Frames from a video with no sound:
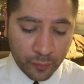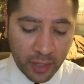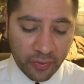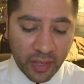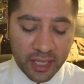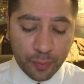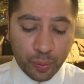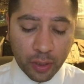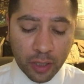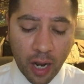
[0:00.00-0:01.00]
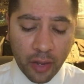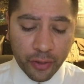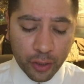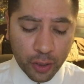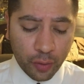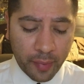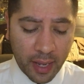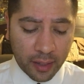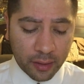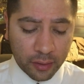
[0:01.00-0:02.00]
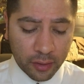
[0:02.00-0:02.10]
and that ye put on the new man,